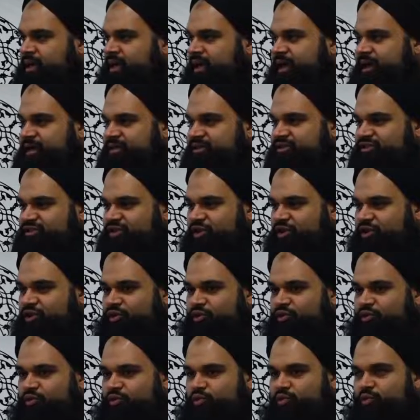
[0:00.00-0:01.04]
And
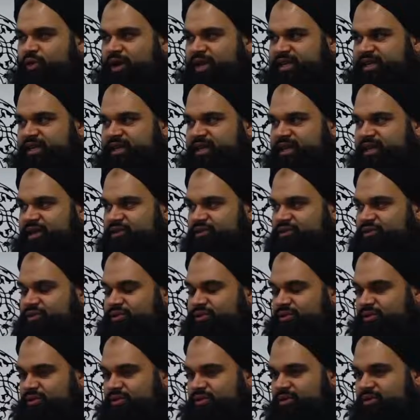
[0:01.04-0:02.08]
so, what did they do?
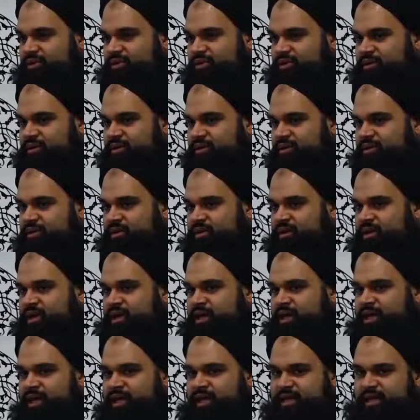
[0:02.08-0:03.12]

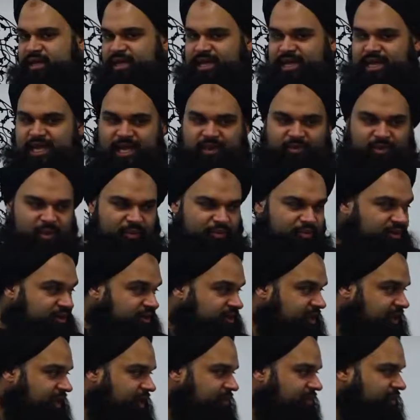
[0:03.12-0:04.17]
They came up with
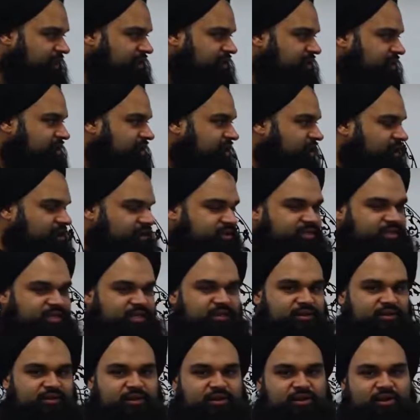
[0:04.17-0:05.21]
a
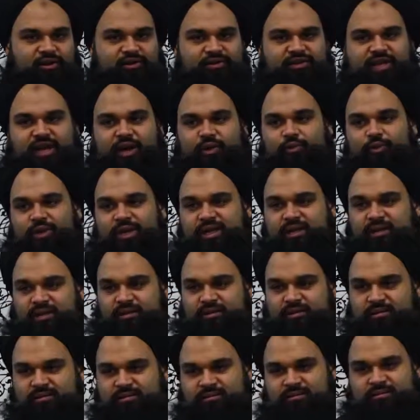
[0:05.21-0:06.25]
methodology called ta'wil.
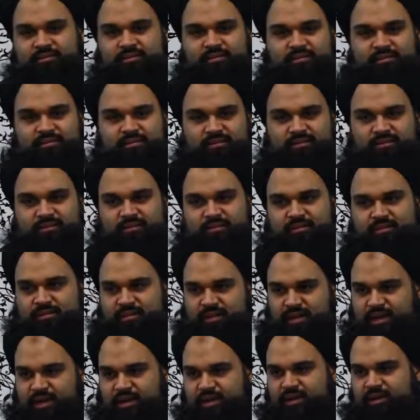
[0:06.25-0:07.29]

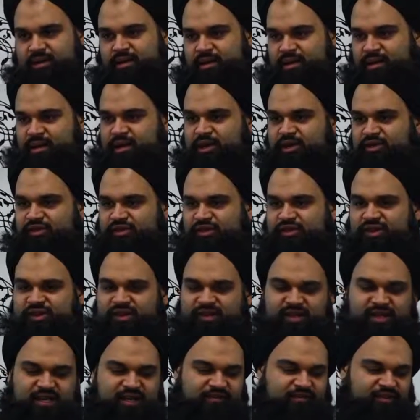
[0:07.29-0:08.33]
Okay? So
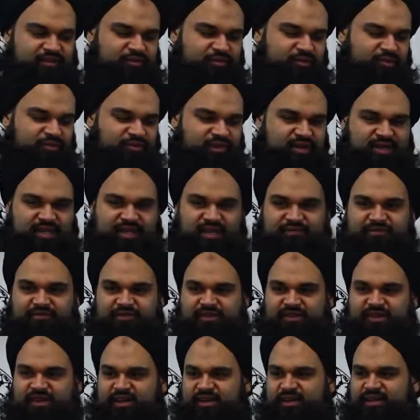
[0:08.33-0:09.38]
there's a difference between
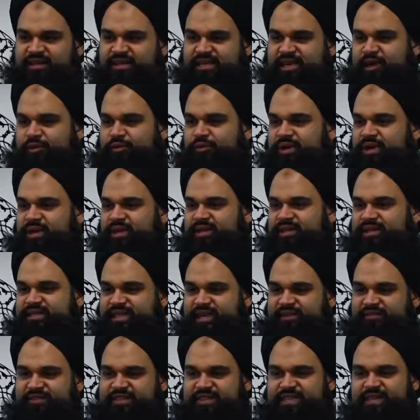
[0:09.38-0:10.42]
tafsir and ta'wil.
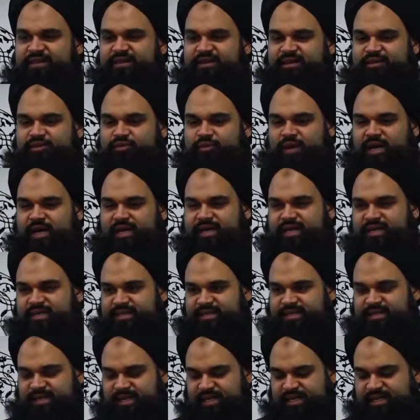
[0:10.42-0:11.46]
Tafsir is what? It's
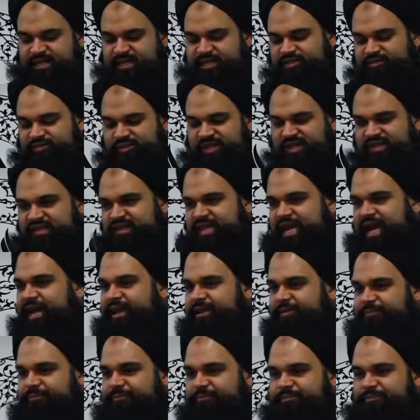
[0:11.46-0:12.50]
to say this means
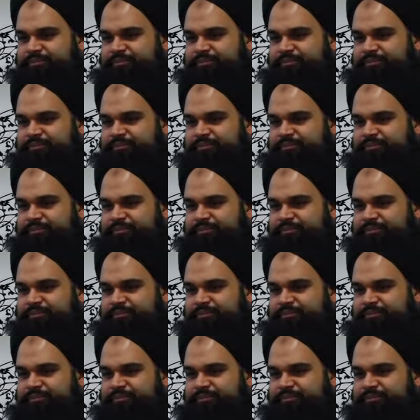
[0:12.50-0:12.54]
that.